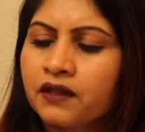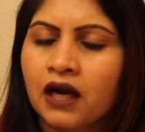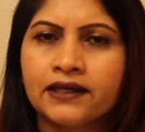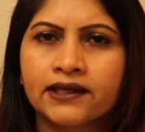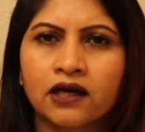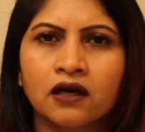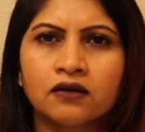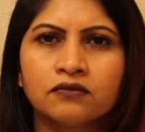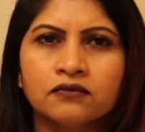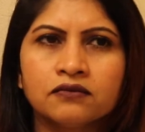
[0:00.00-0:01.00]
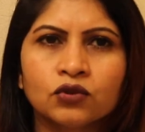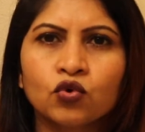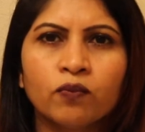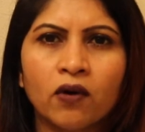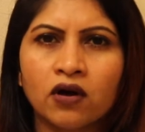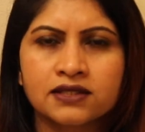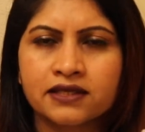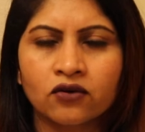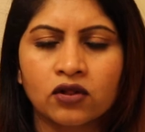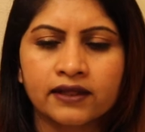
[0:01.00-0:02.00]
Ulta coupons
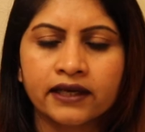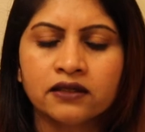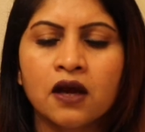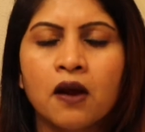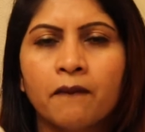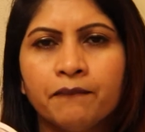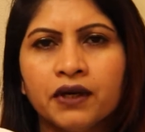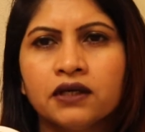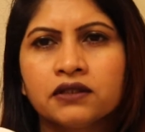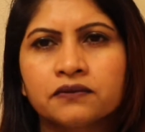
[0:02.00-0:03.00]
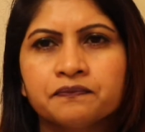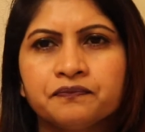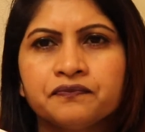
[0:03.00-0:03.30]
and all that but